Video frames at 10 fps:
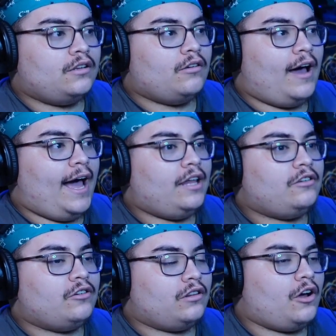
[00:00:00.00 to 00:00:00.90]
So
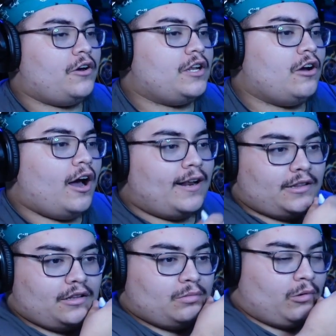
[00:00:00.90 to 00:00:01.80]
Astra's already gone
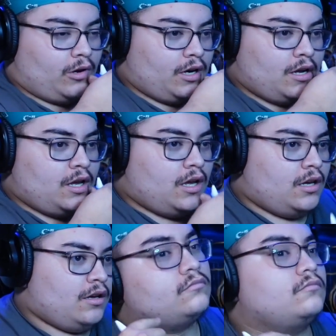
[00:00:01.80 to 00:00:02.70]
at this point.
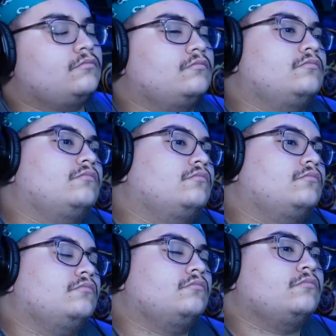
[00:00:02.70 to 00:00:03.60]
The magic user
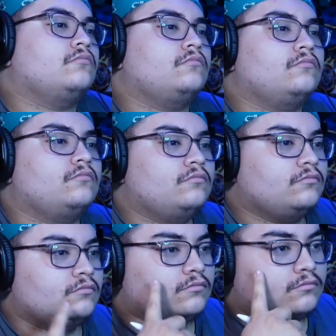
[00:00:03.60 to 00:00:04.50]
called
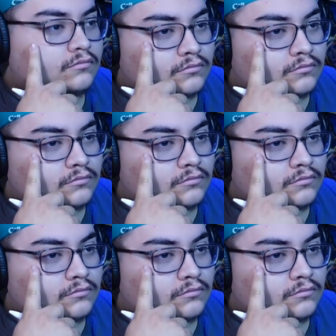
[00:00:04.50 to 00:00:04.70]
Burgess.